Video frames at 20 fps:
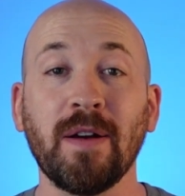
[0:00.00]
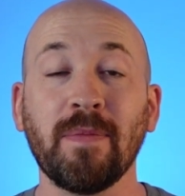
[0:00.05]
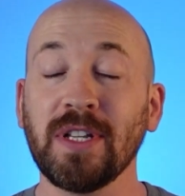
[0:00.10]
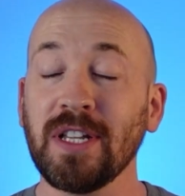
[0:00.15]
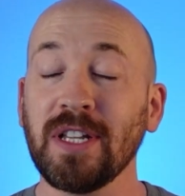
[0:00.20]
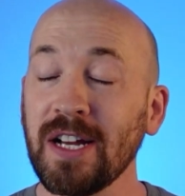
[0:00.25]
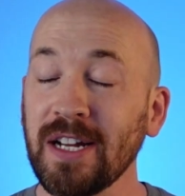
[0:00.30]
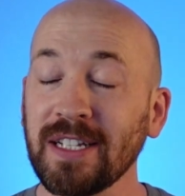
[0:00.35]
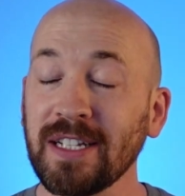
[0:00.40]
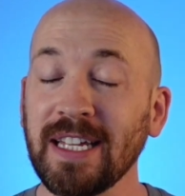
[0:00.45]
But
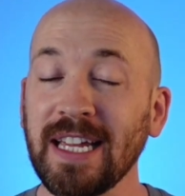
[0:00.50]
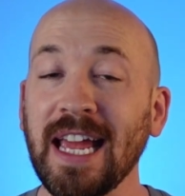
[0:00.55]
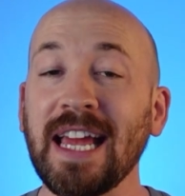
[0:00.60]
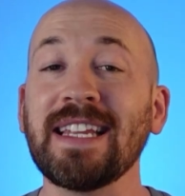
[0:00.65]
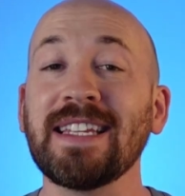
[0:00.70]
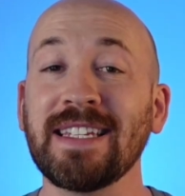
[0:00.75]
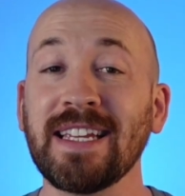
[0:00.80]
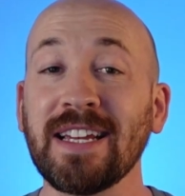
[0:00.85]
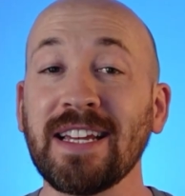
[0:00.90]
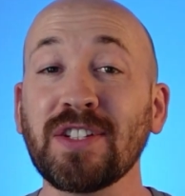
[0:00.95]
luckily,
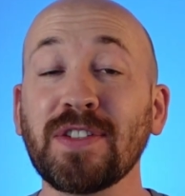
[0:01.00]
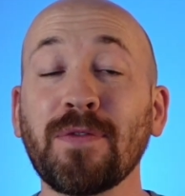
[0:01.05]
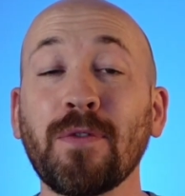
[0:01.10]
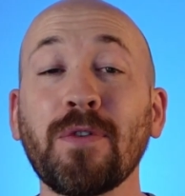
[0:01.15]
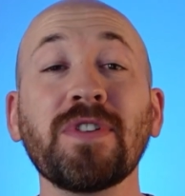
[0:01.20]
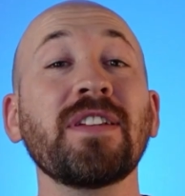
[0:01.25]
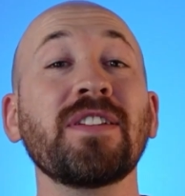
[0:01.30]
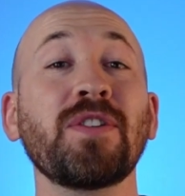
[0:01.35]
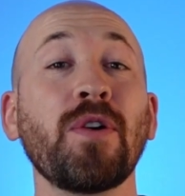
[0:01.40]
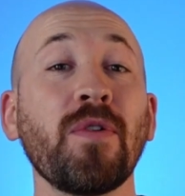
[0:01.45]

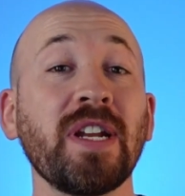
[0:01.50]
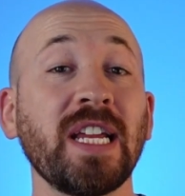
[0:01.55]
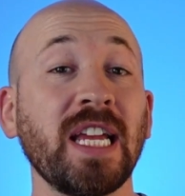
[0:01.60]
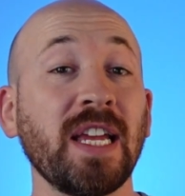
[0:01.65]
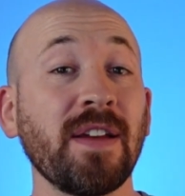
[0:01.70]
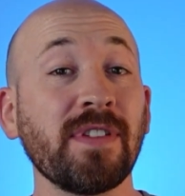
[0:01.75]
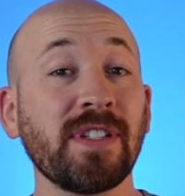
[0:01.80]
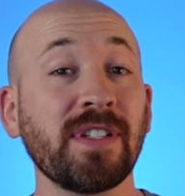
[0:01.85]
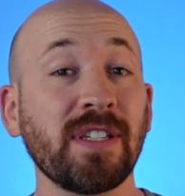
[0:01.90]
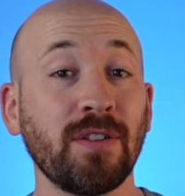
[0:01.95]
Salesforce is going to
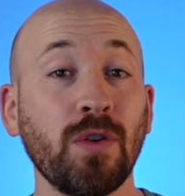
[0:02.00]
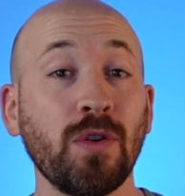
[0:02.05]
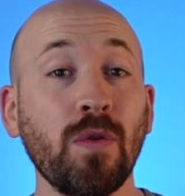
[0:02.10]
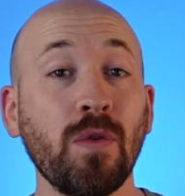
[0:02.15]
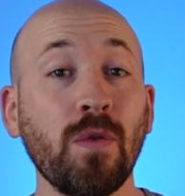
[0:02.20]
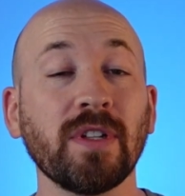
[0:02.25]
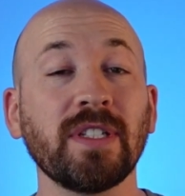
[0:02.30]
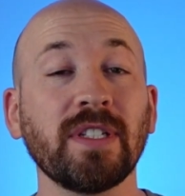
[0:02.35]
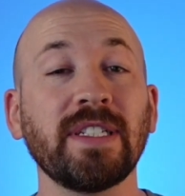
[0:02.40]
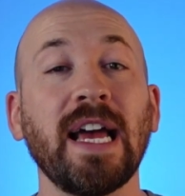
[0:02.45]
give us a tool